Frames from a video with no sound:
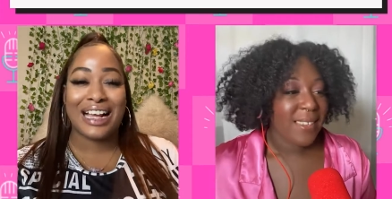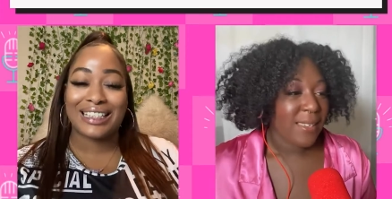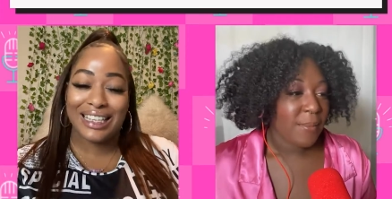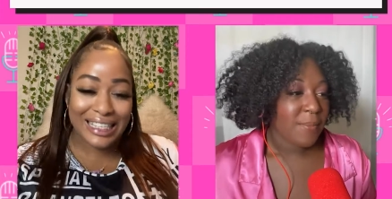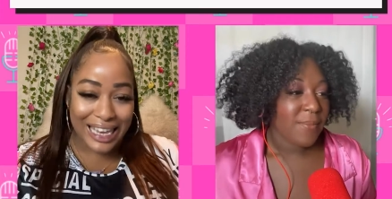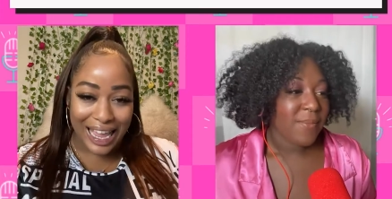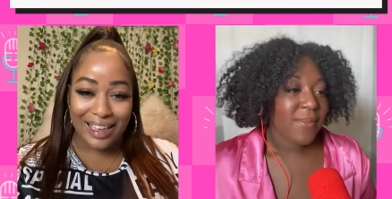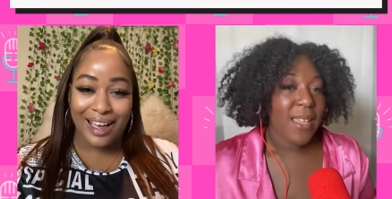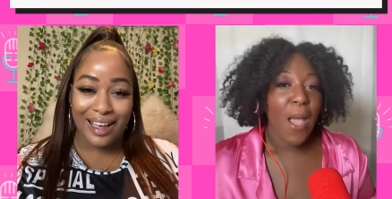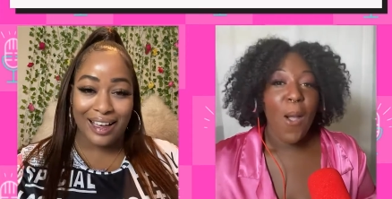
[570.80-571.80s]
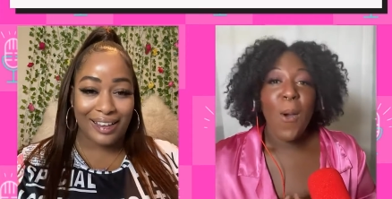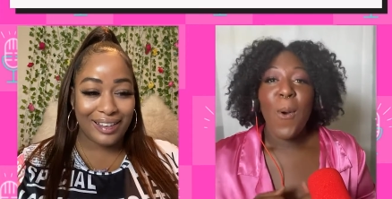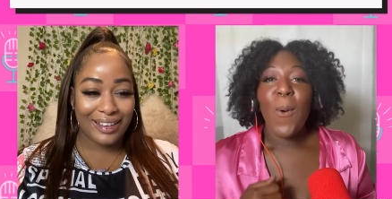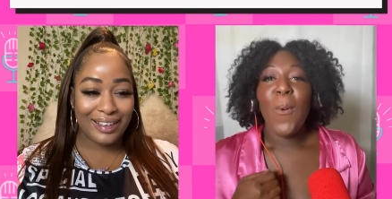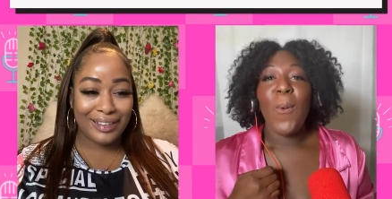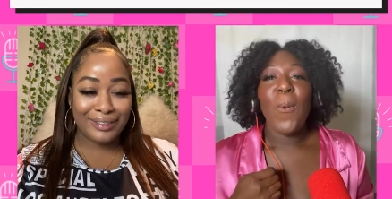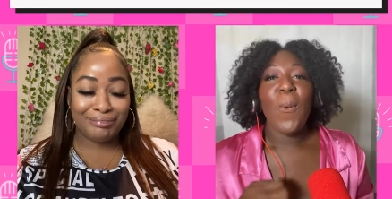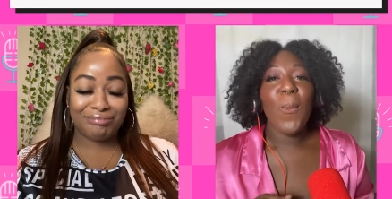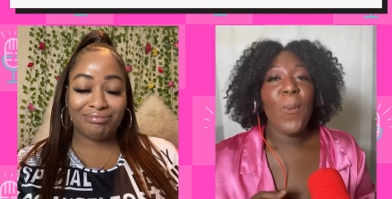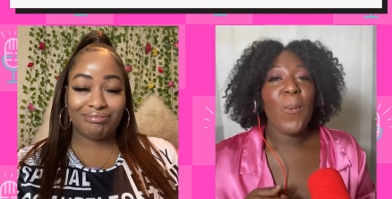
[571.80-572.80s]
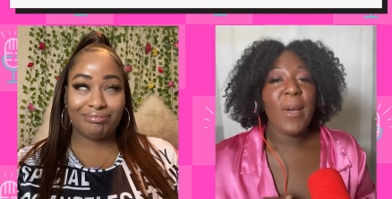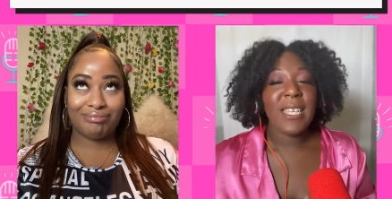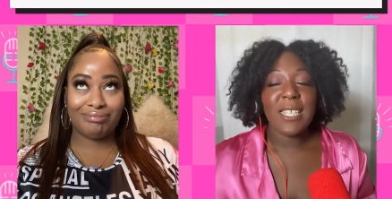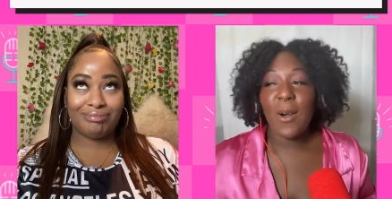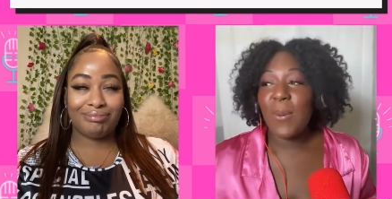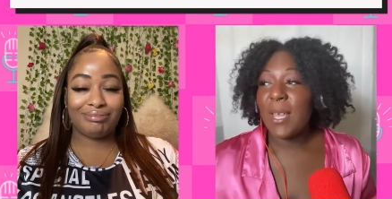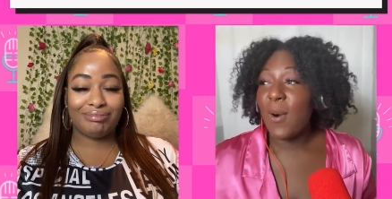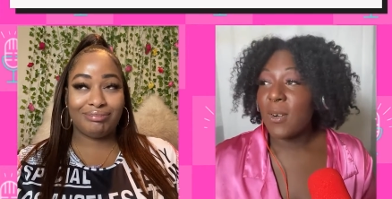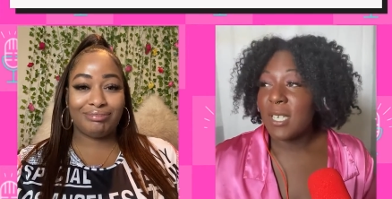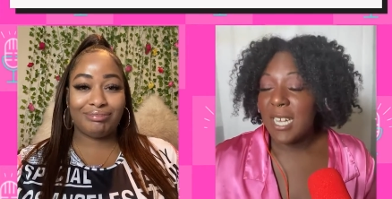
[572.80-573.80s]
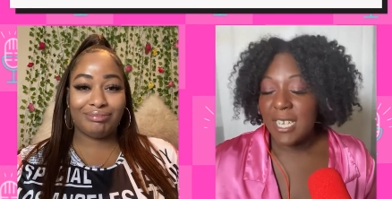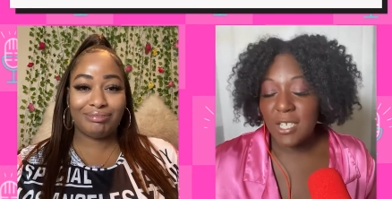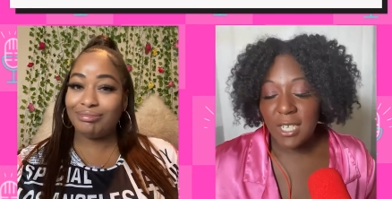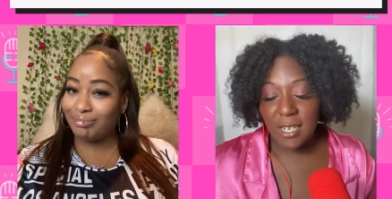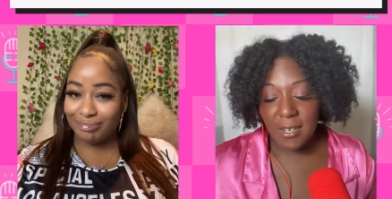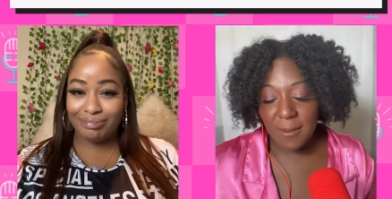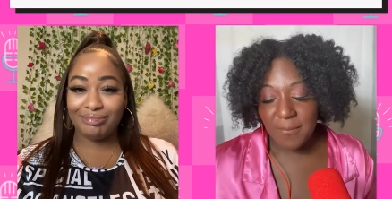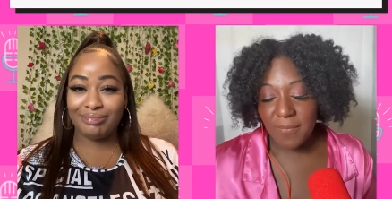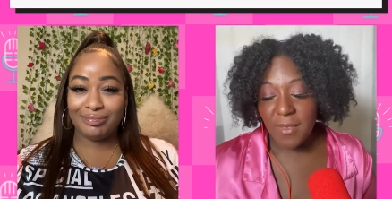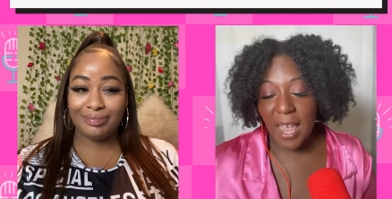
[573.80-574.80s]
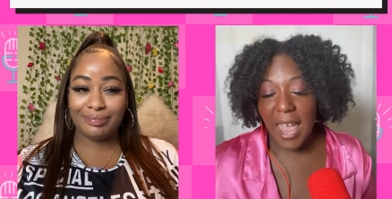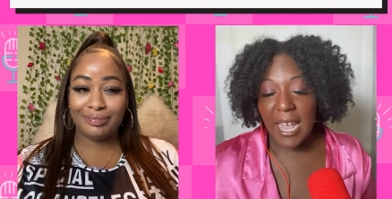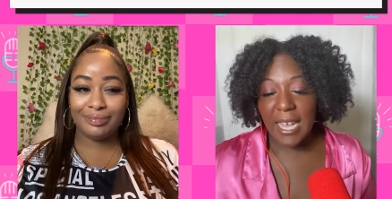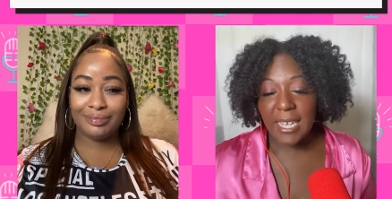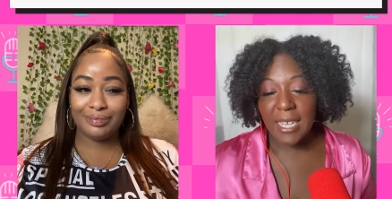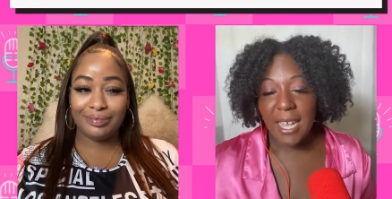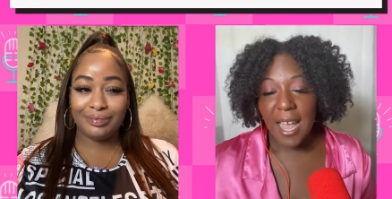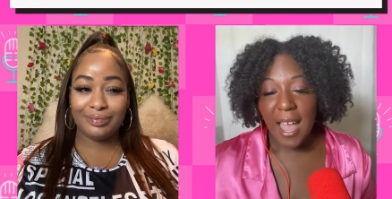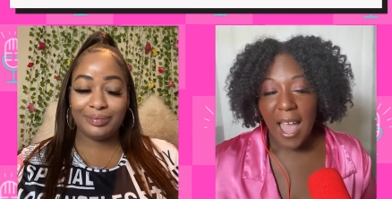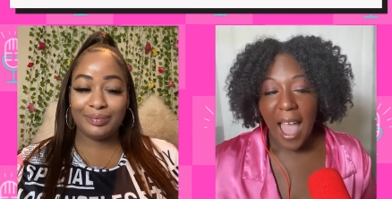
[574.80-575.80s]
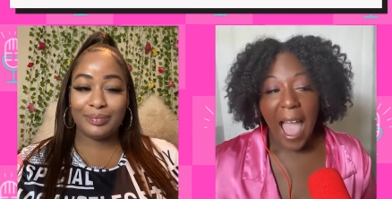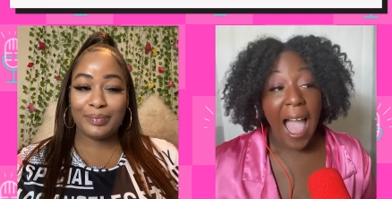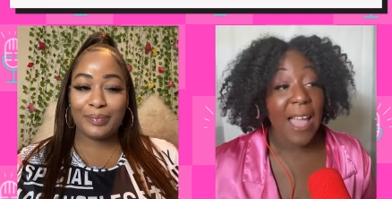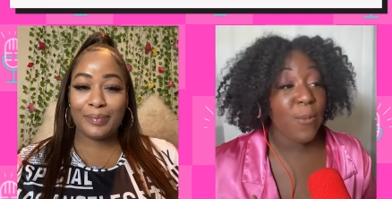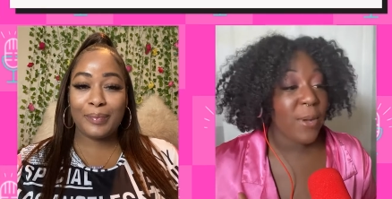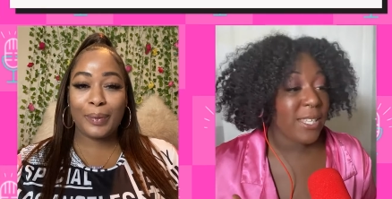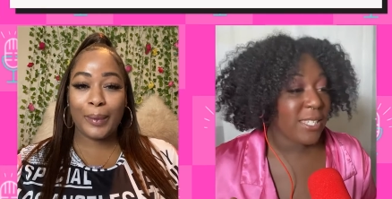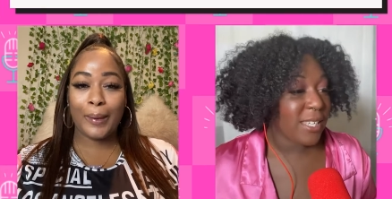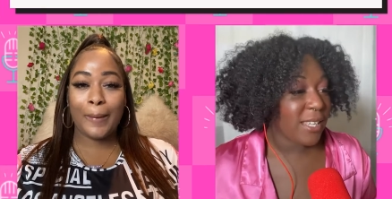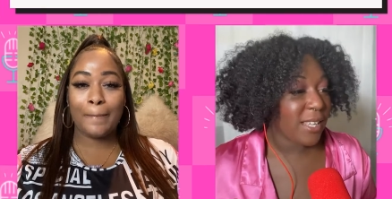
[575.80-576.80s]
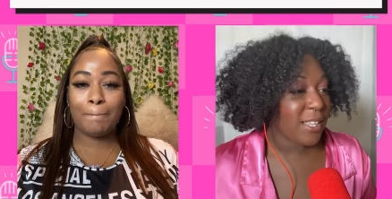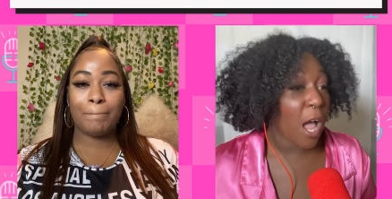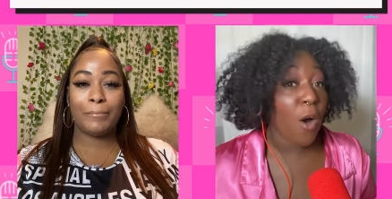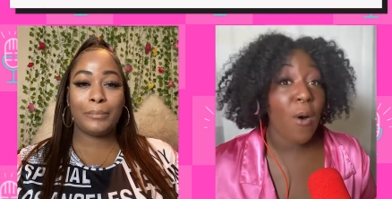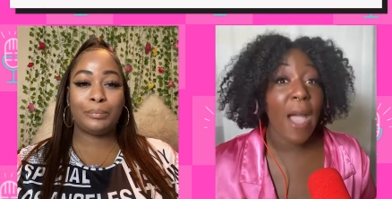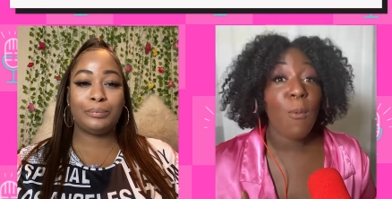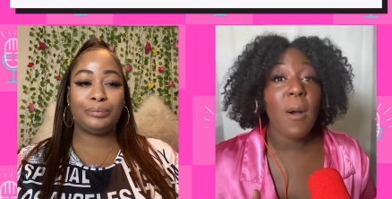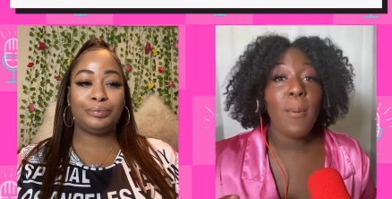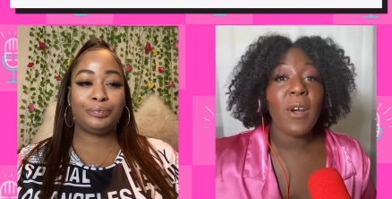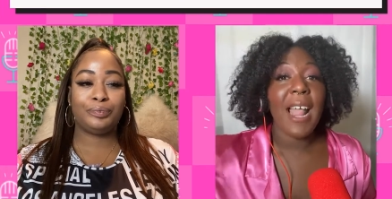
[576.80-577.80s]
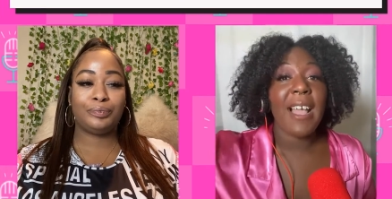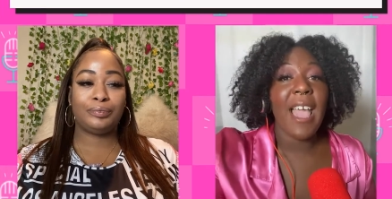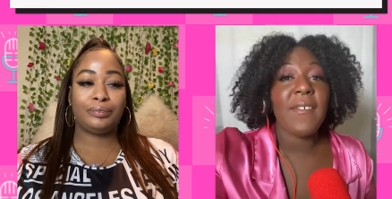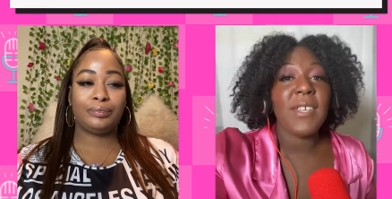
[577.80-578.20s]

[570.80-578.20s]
Speaker 1: to this day, y'all.
Speaker 2: So we ordered that shit up, and... at one point I gave it to